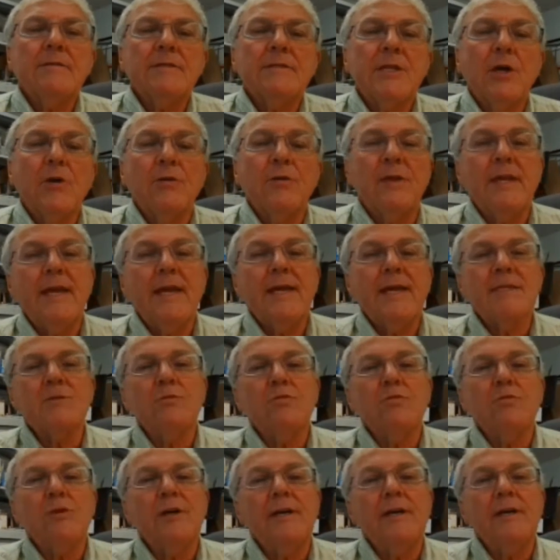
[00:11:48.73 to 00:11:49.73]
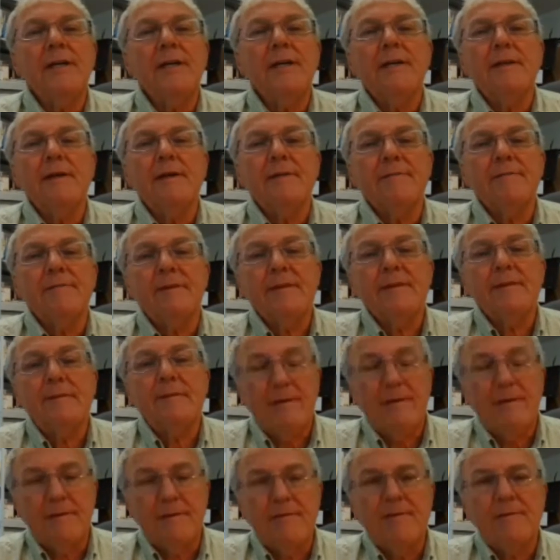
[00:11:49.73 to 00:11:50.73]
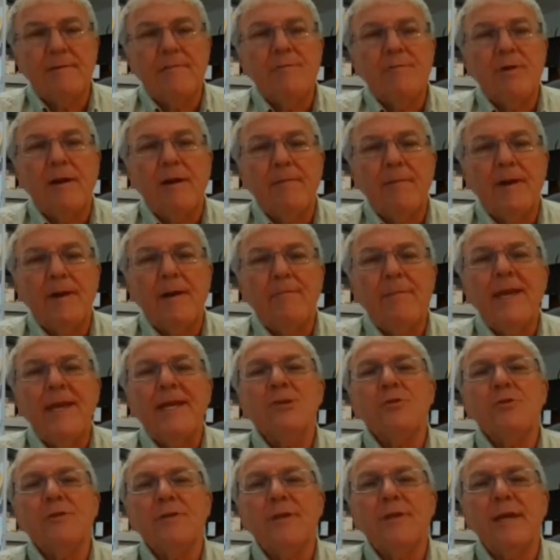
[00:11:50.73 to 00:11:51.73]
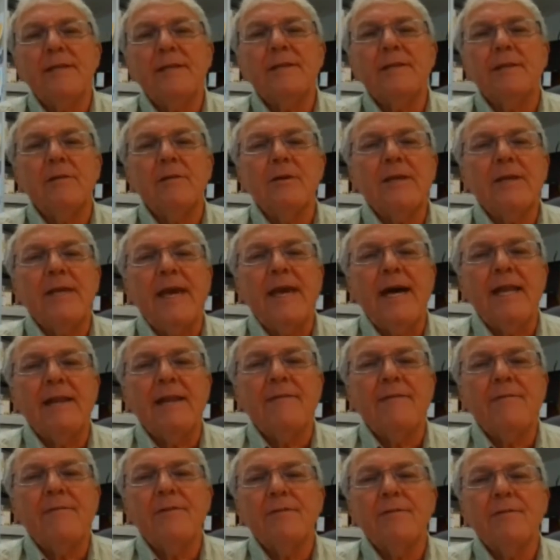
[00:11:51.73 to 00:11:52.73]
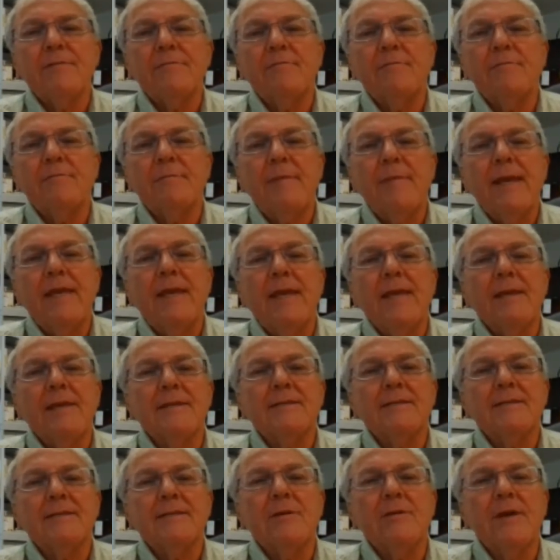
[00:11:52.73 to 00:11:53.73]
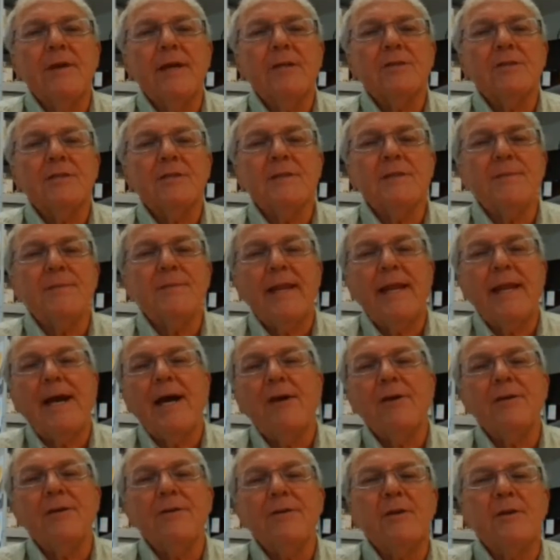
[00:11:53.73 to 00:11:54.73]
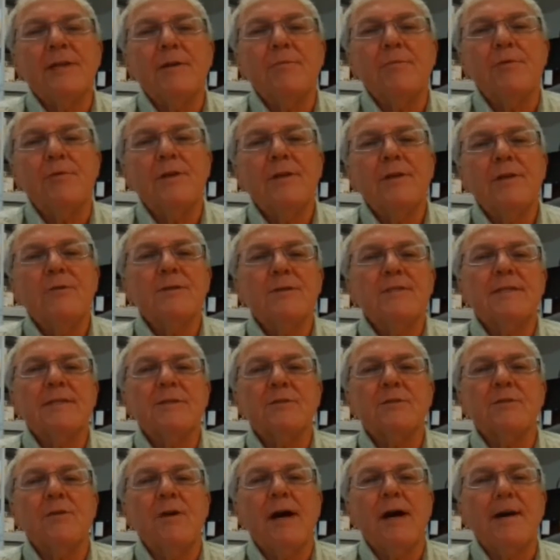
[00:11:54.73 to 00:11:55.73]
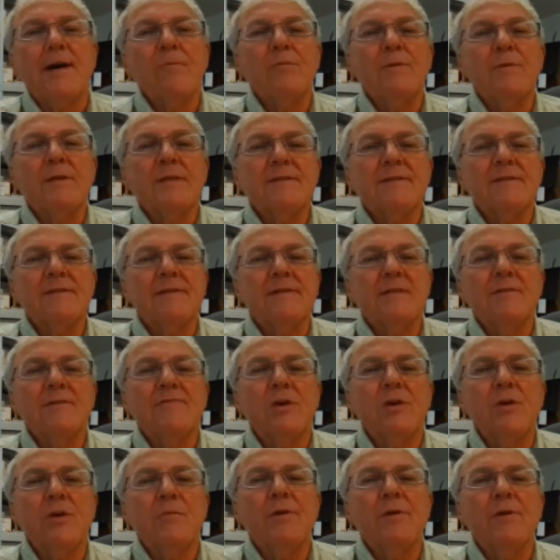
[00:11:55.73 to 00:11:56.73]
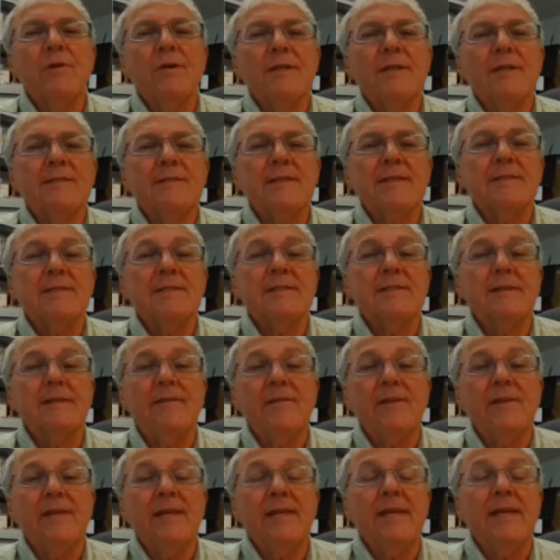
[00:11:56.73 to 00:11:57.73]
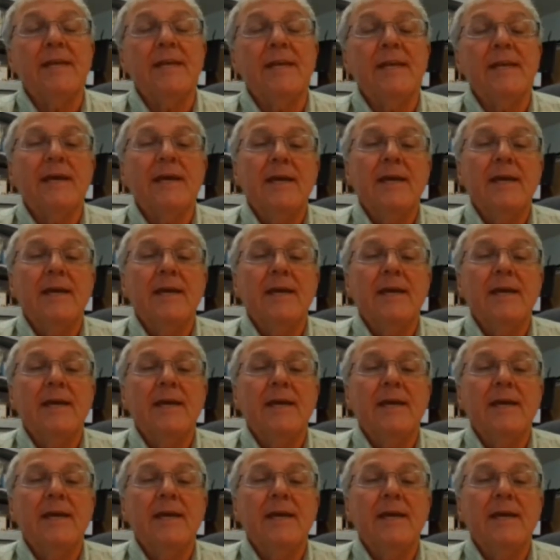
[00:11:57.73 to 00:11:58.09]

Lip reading: So the next one, a major thing to look at if you're making considerations about how you're going to produce this crop is photoperiod sensitivity.